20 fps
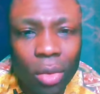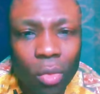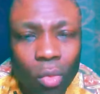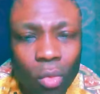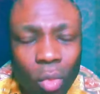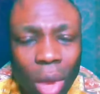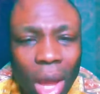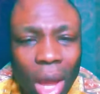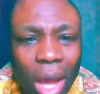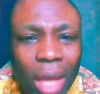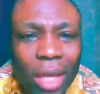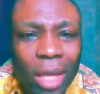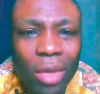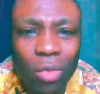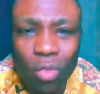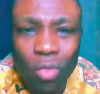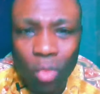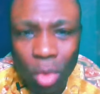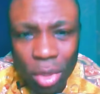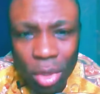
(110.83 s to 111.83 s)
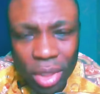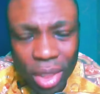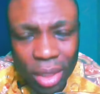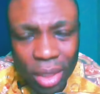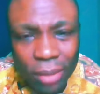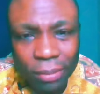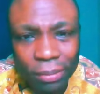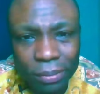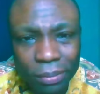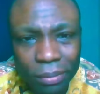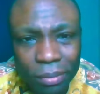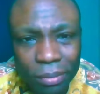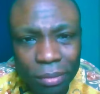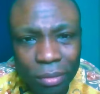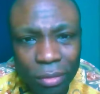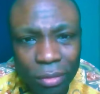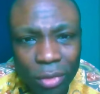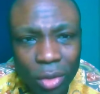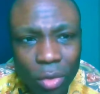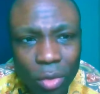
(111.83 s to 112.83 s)
why water?
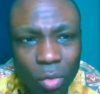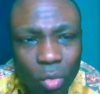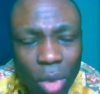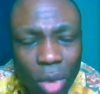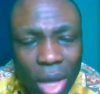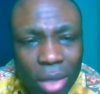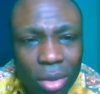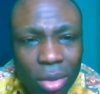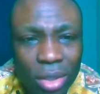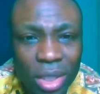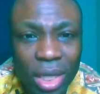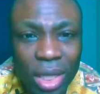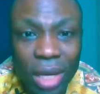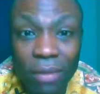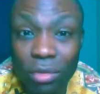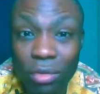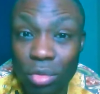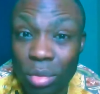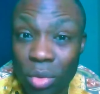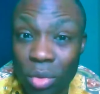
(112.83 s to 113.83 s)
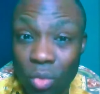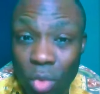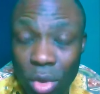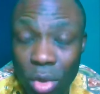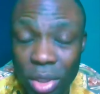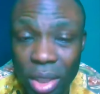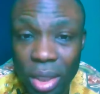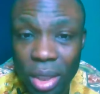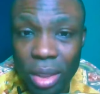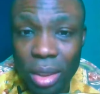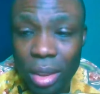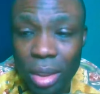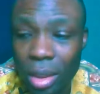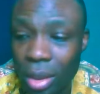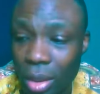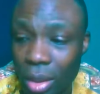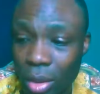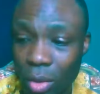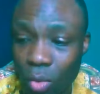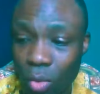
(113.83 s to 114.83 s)
Why does it have to be water?
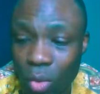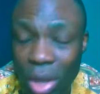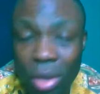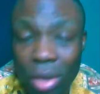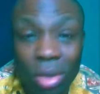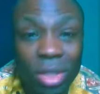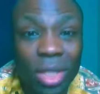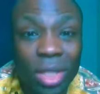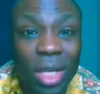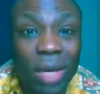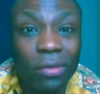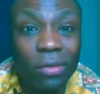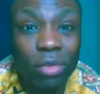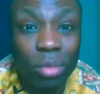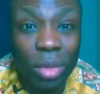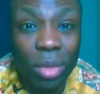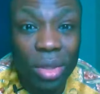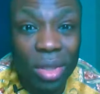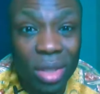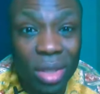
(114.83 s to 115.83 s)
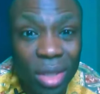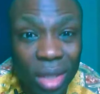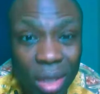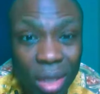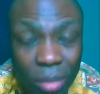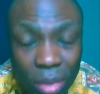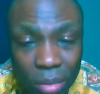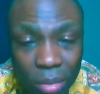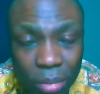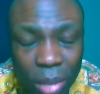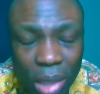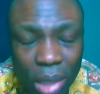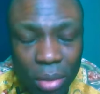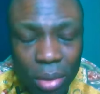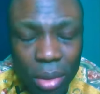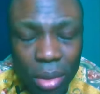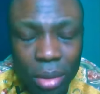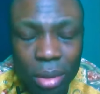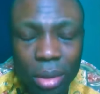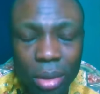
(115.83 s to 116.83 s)
Why does it have to be cinnamon
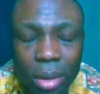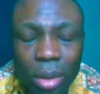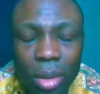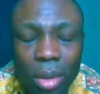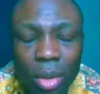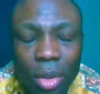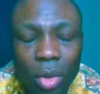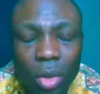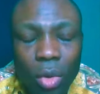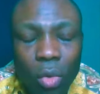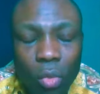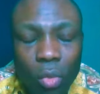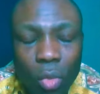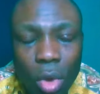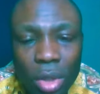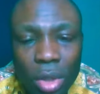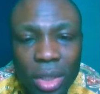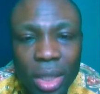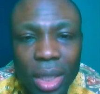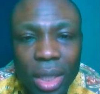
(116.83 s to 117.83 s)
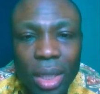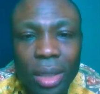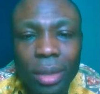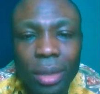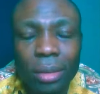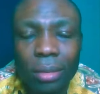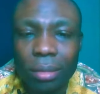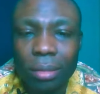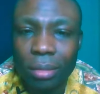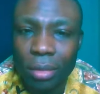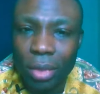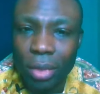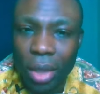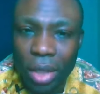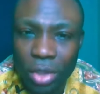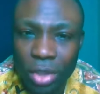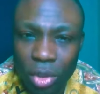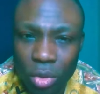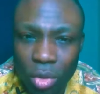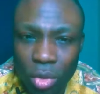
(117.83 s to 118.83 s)
powder? Water,
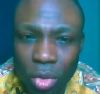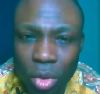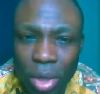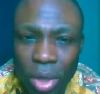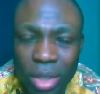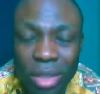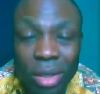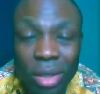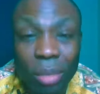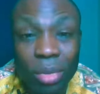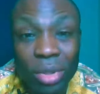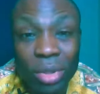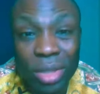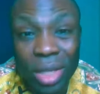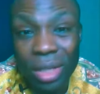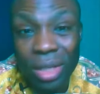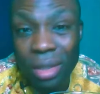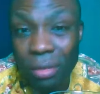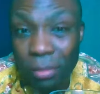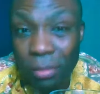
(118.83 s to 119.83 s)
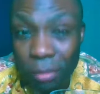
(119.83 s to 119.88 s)
as you know, it represents the